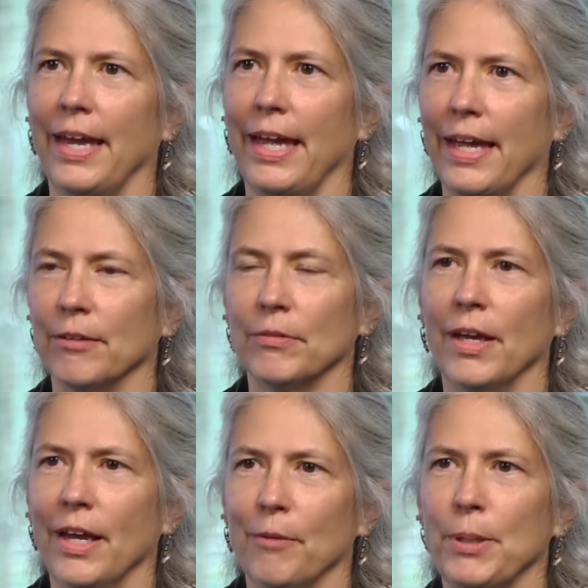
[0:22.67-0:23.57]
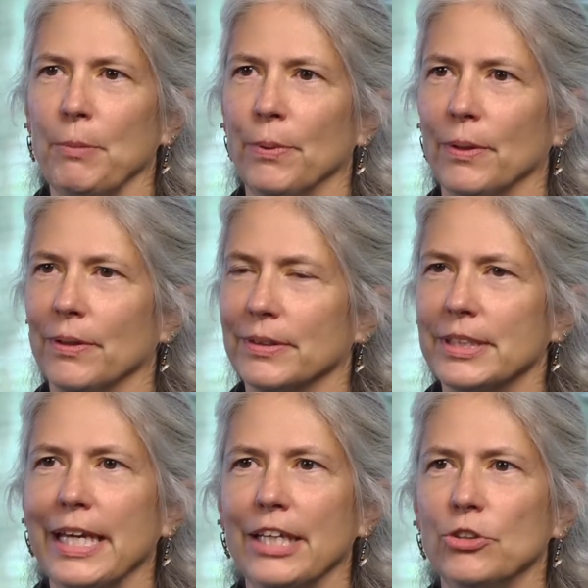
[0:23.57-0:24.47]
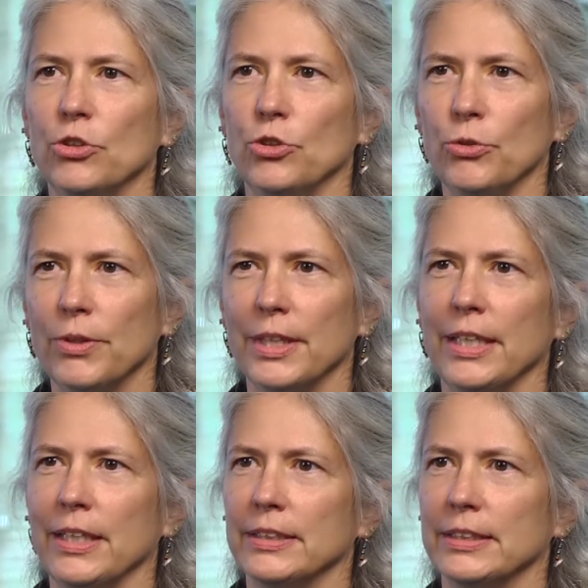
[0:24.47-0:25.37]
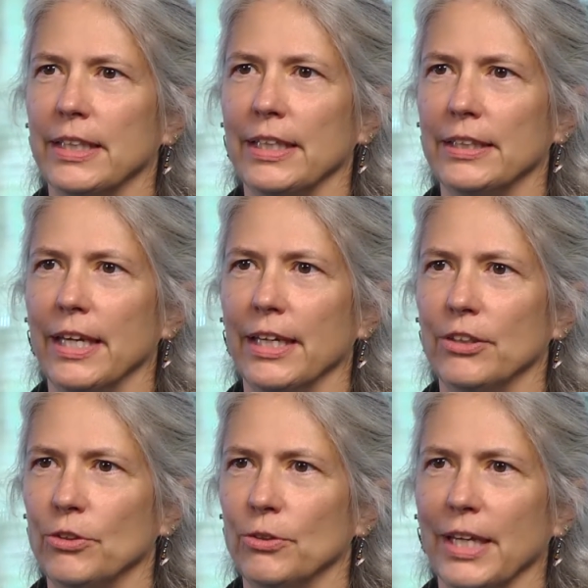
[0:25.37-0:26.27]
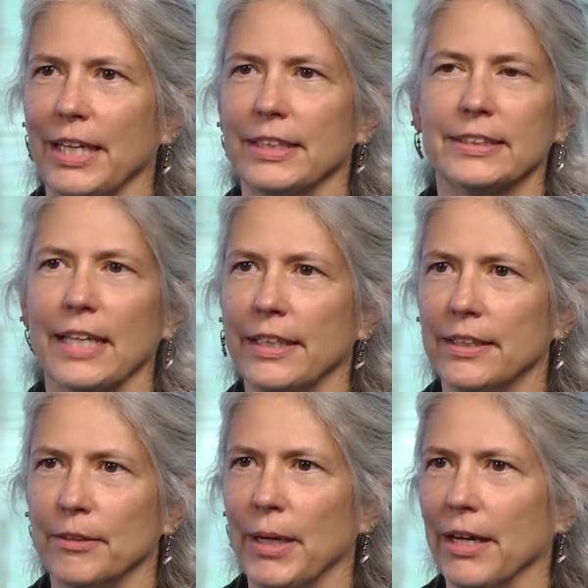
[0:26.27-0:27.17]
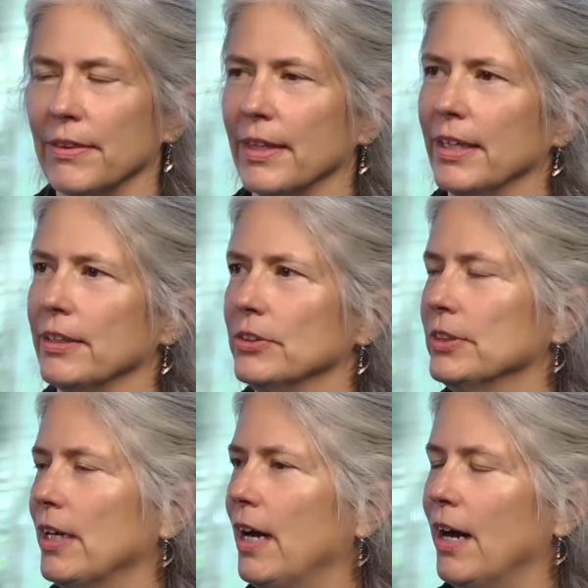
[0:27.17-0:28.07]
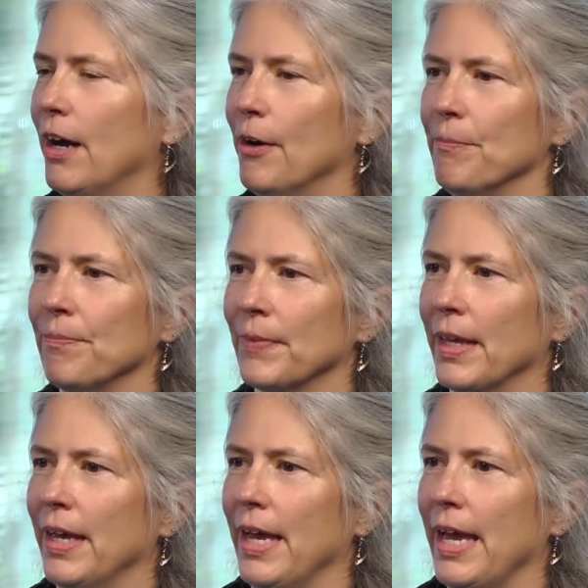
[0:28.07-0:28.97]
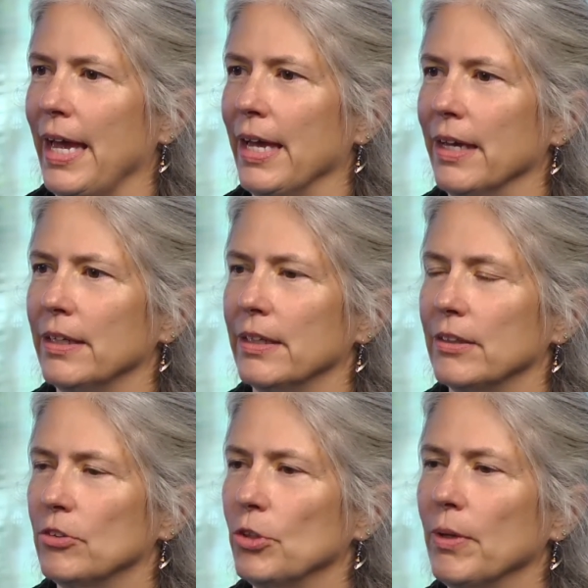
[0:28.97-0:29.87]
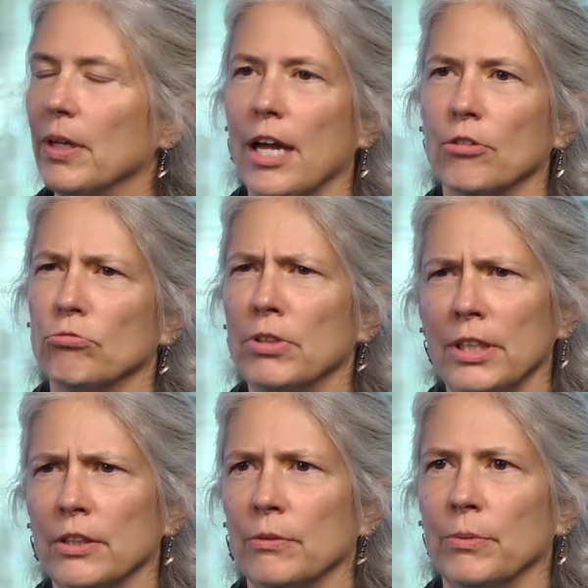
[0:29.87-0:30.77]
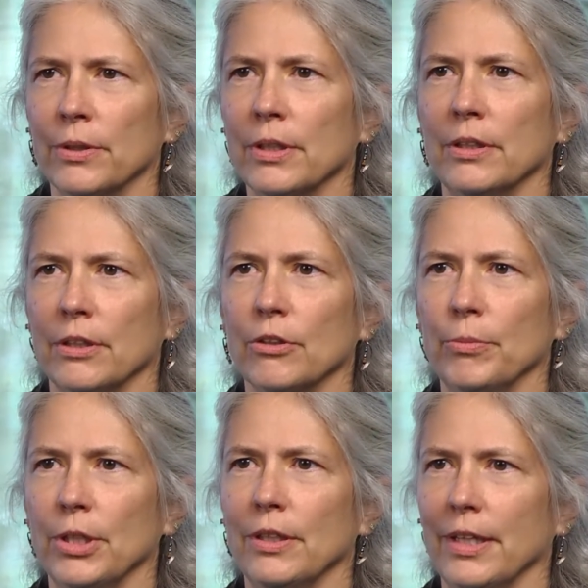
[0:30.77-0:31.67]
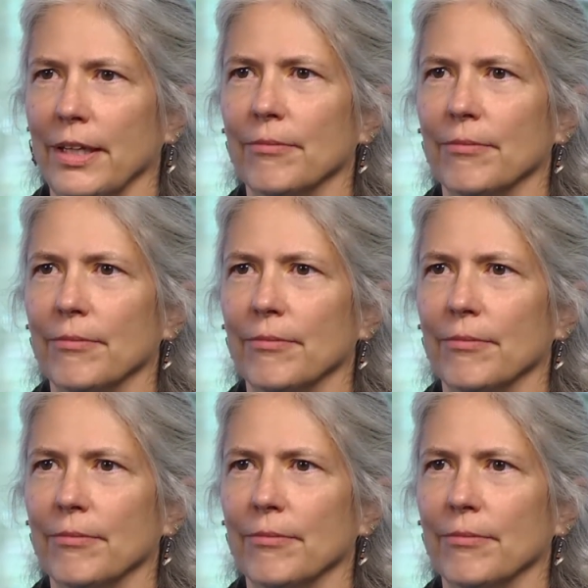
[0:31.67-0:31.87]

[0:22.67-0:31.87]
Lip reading: And people tend to do things, they tend to get excited about things, and do a lot of really good work in the community.